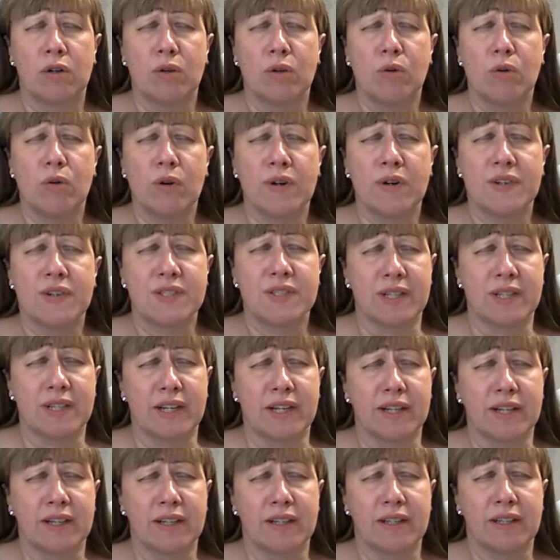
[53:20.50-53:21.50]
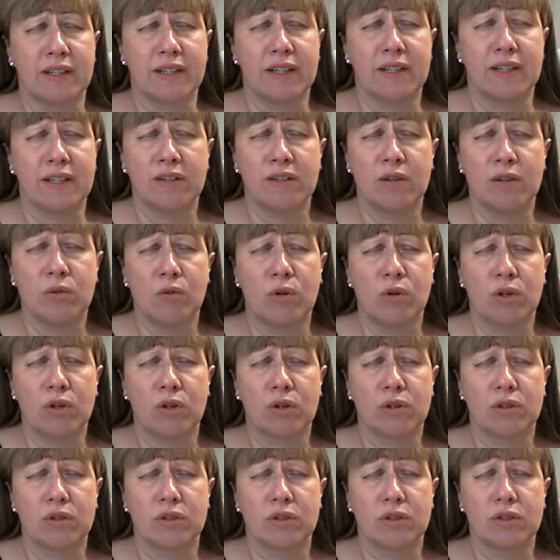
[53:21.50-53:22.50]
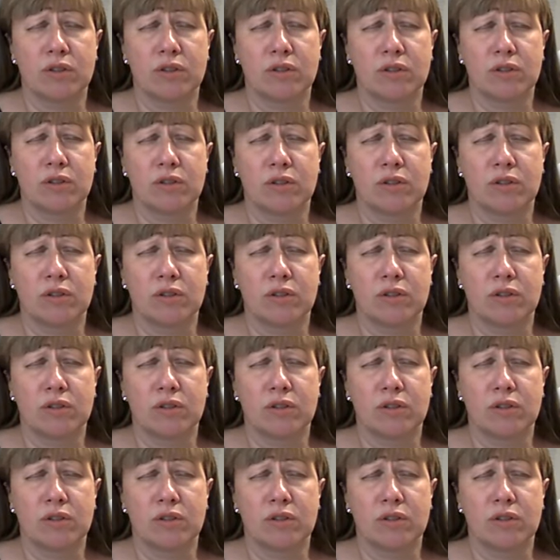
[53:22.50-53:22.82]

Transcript: who are sick in the world.